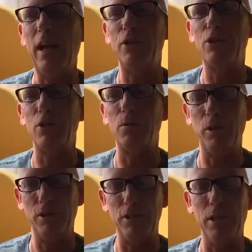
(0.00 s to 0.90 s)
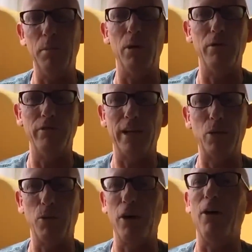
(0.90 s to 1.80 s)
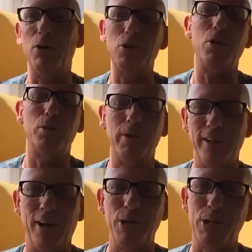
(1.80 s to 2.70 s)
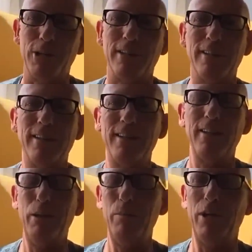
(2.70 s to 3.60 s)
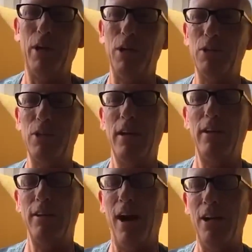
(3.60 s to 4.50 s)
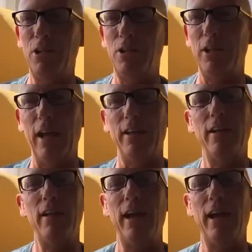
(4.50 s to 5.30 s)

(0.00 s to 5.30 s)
And so the placebo effect would also be larger, because not just, and